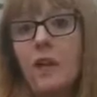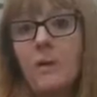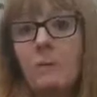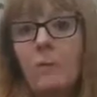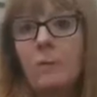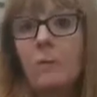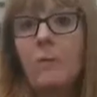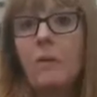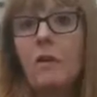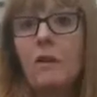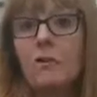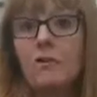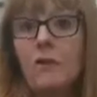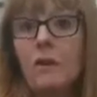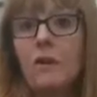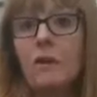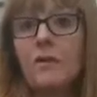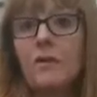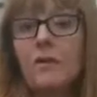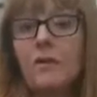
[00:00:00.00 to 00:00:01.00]
An open
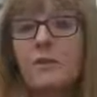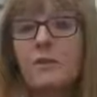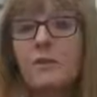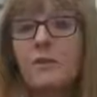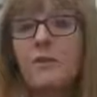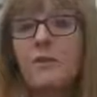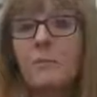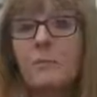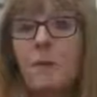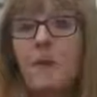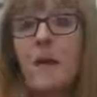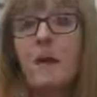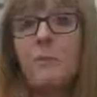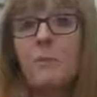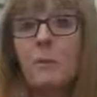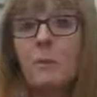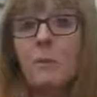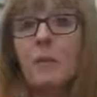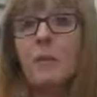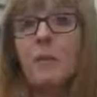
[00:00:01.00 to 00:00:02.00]
profile, so I try to be
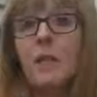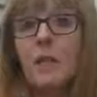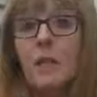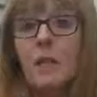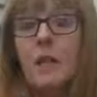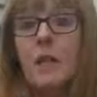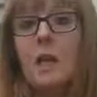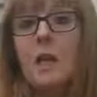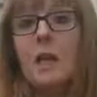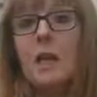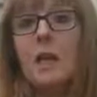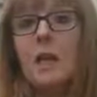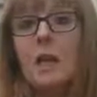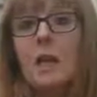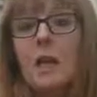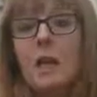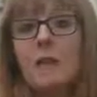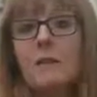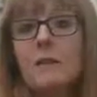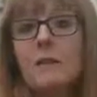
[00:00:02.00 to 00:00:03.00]
open.
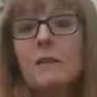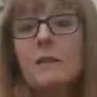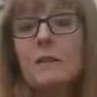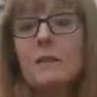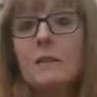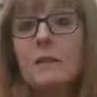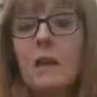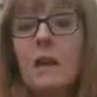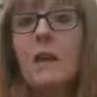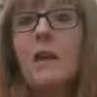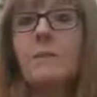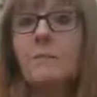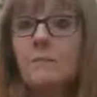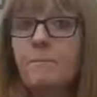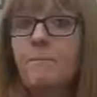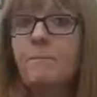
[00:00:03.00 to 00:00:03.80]
And yeah.